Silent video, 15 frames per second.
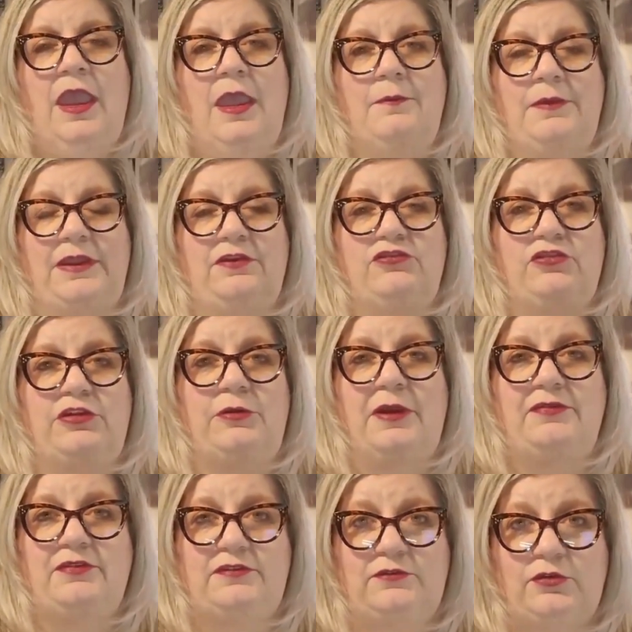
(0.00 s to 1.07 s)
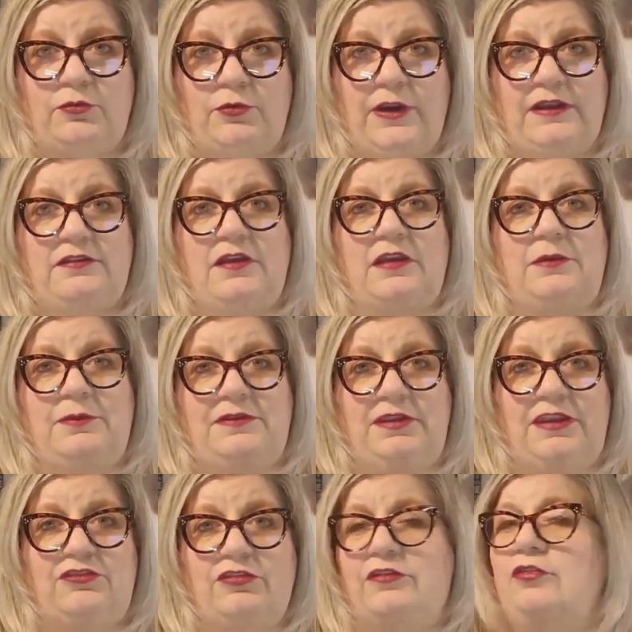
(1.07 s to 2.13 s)
and making sure you have the correct
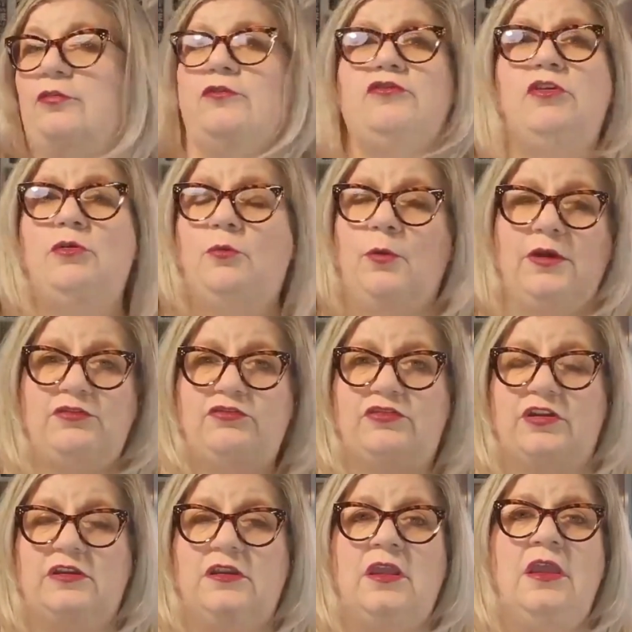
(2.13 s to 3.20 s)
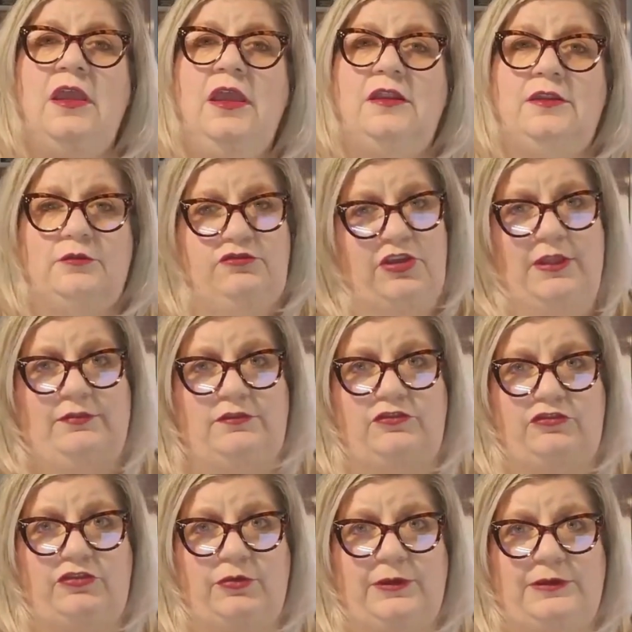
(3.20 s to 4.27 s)
documentation so there's no question and no
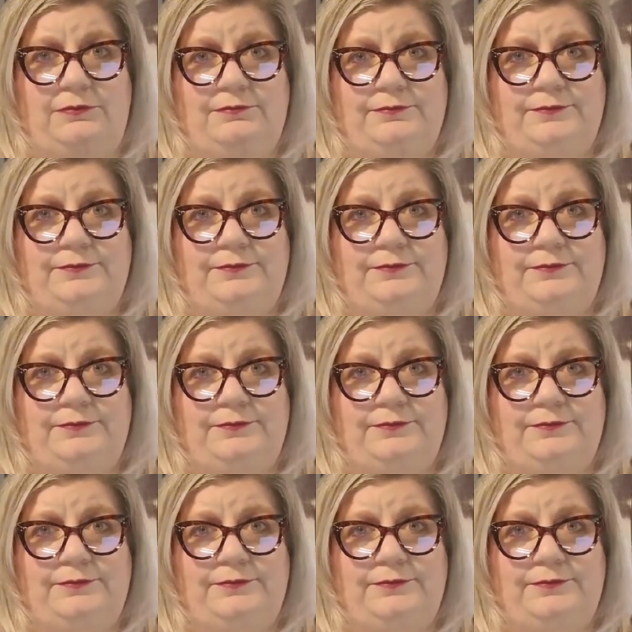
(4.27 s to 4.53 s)
challenge to it.